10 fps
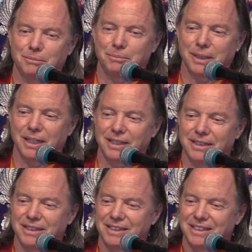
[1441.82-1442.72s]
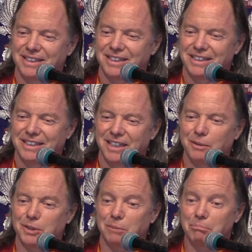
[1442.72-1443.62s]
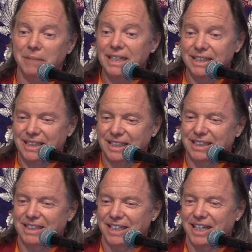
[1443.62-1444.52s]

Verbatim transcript: but it was amazing.